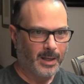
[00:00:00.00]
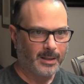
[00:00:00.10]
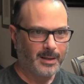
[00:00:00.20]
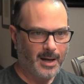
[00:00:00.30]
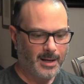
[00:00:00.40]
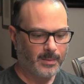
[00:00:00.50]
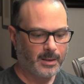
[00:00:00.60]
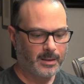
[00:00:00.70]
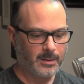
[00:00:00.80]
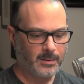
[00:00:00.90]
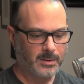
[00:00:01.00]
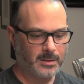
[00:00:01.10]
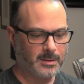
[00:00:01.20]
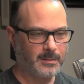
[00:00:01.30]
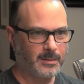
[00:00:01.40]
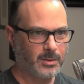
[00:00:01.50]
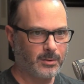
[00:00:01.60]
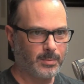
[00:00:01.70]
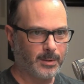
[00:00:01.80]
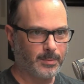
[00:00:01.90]
my God, I'm going to use
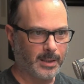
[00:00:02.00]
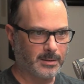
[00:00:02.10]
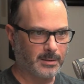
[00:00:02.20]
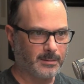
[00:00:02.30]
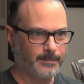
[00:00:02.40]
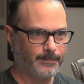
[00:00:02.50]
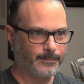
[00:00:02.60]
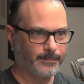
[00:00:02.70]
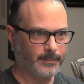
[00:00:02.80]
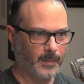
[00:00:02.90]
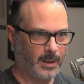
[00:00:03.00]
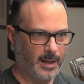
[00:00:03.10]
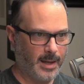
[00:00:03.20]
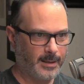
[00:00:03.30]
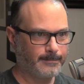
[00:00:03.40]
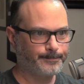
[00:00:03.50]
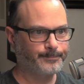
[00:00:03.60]
2B pencil. Okay.